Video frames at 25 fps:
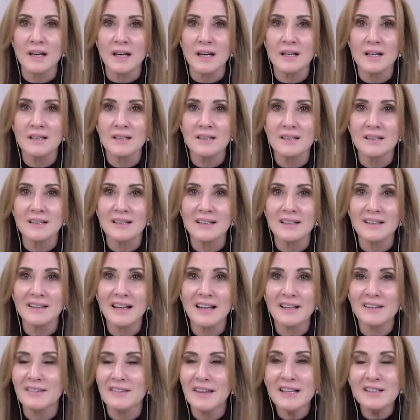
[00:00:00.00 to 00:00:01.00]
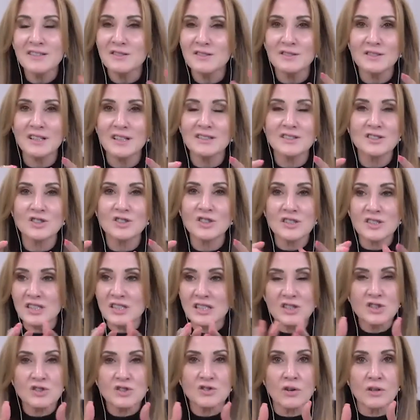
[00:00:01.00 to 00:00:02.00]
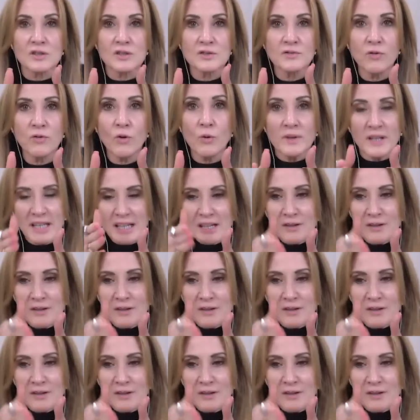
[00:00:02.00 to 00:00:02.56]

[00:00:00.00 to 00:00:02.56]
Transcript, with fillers: And like that, it's just it's transformed.